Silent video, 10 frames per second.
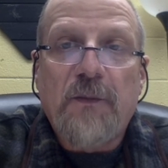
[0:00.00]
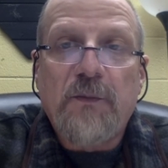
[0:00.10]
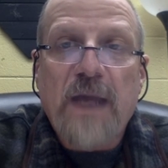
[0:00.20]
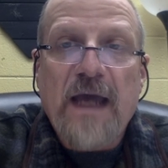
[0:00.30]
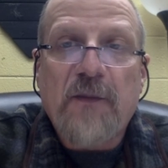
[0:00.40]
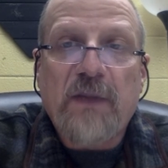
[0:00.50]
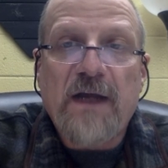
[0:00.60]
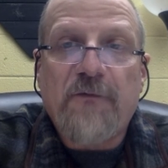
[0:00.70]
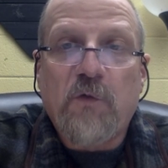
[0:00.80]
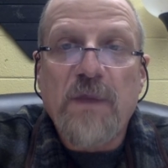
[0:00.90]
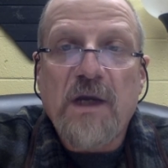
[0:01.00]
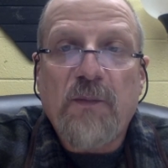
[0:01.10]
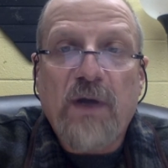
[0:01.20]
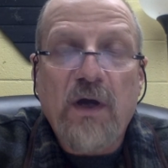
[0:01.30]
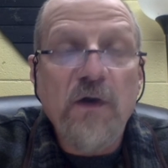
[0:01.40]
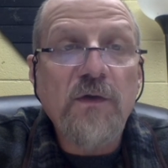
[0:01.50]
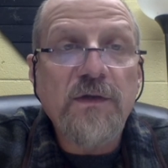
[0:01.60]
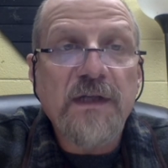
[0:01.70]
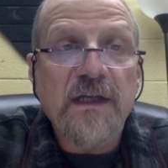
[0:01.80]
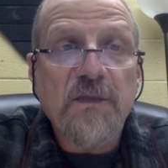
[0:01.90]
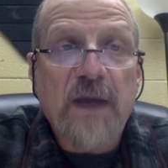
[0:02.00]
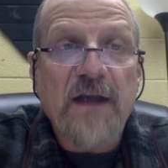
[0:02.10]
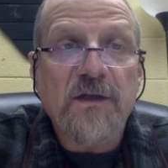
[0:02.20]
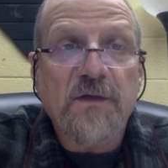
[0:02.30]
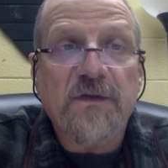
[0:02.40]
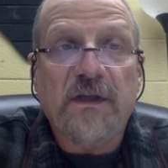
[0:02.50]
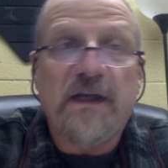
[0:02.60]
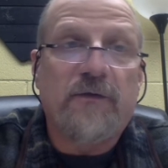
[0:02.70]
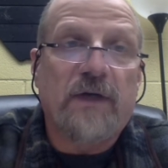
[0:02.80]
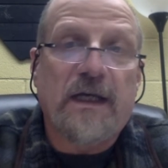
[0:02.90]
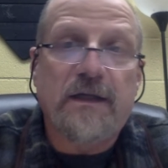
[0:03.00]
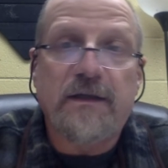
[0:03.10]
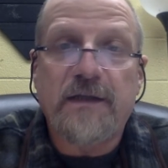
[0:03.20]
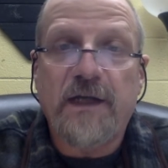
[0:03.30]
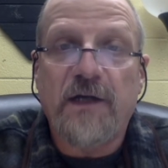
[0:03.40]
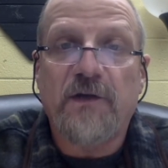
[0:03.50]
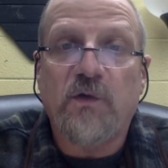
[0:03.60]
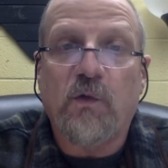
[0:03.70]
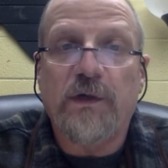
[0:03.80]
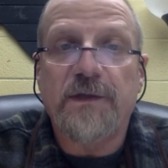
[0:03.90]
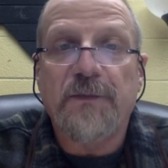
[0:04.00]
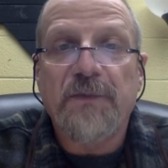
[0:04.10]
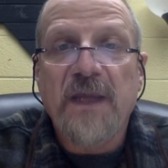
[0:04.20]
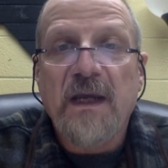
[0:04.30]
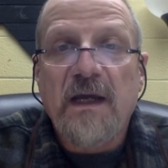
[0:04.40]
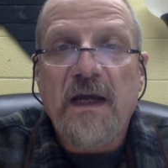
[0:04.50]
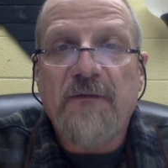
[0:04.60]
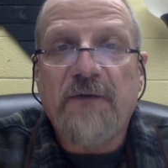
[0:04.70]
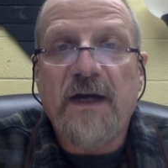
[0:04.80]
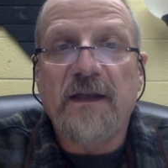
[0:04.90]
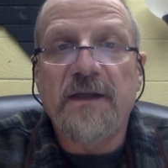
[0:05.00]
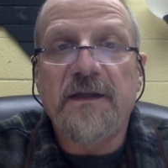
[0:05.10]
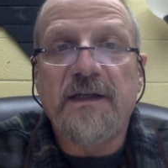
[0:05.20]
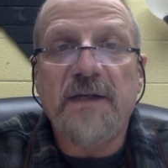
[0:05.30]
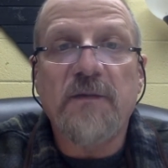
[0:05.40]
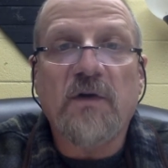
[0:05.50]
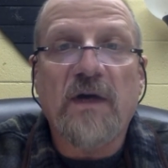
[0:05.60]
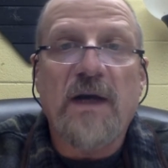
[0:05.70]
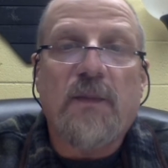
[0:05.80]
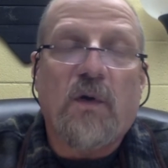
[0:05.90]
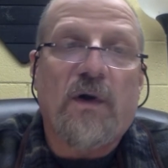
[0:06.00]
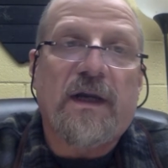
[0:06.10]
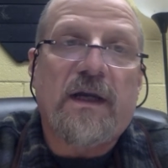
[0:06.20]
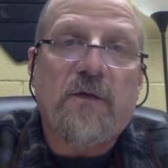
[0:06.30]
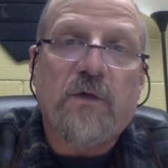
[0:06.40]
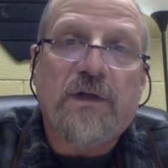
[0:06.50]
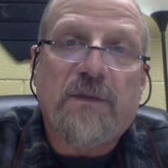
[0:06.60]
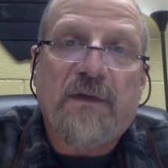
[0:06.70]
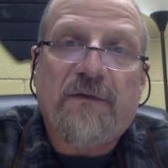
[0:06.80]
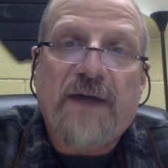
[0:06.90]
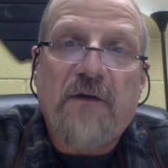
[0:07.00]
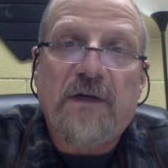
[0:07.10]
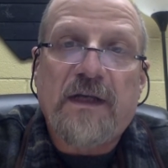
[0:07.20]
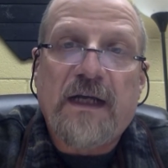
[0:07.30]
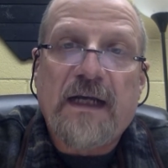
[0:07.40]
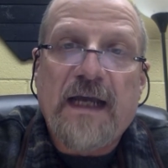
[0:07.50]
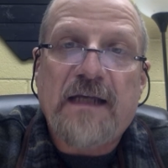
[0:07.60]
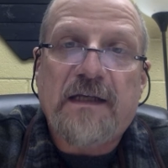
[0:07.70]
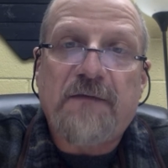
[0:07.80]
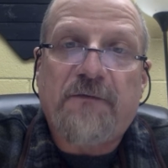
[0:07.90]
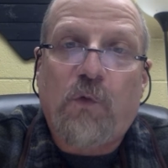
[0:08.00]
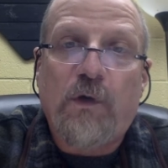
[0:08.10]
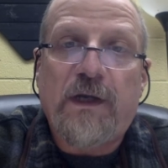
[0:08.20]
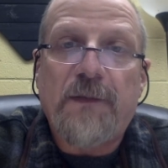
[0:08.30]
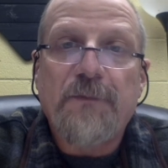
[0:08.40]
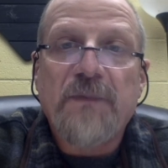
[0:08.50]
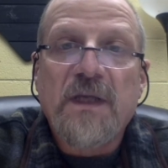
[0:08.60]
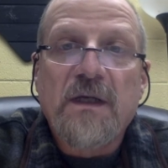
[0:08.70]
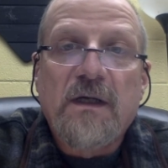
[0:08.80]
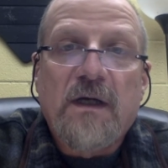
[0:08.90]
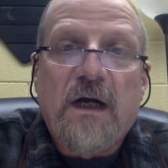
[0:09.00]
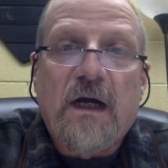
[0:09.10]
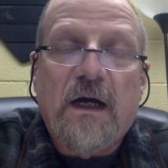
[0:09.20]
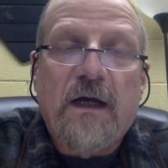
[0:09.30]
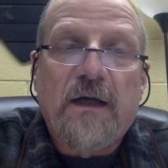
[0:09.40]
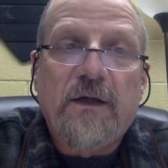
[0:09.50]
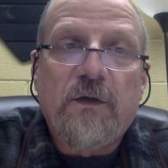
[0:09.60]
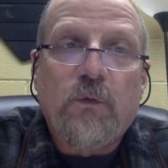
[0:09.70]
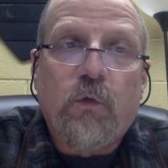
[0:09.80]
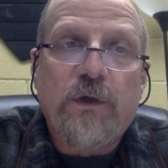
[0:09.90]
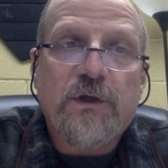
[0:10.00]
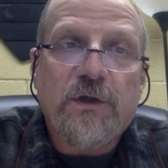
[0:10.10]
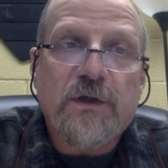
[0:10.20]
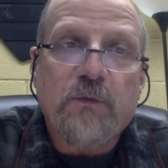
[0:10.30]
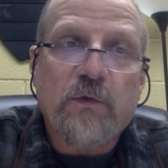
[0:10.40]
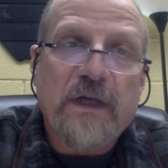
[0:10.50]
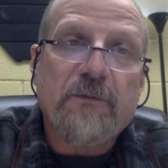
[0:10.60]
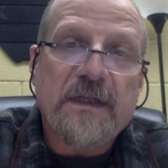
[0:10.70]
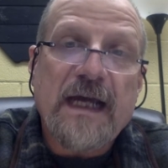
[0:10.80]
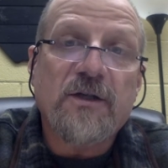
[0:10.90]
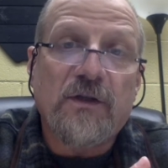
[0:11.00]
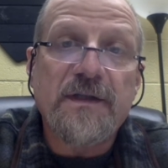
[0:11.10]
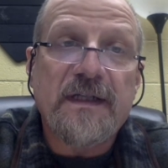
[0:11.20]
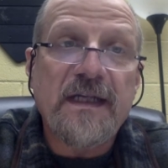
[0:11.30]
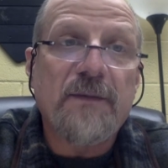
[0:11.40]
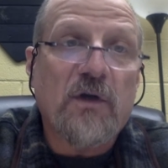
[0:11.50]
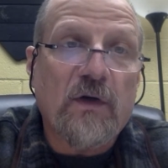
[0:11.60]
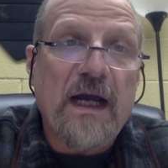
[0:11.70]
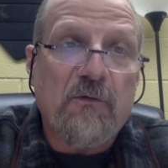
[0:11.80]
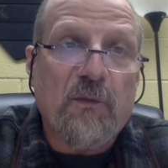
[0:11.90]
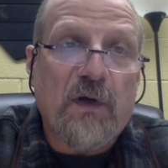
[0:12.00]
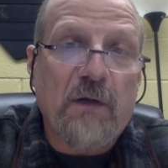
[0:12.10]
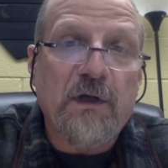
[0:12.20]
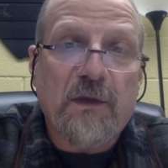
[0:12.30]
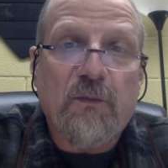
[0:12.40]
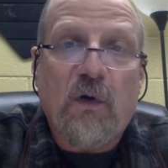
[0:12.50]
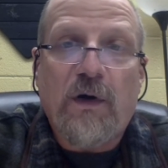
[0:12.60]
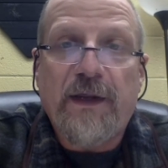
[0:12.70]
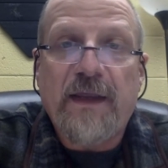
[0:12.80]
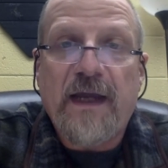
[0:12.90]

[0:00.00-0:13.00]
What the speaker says: had a platform that opposed the expansion of slavery into the territories. And finally, the Democrat Party, which had been founded in 1840, it was actually the Democrat-Republican Party. They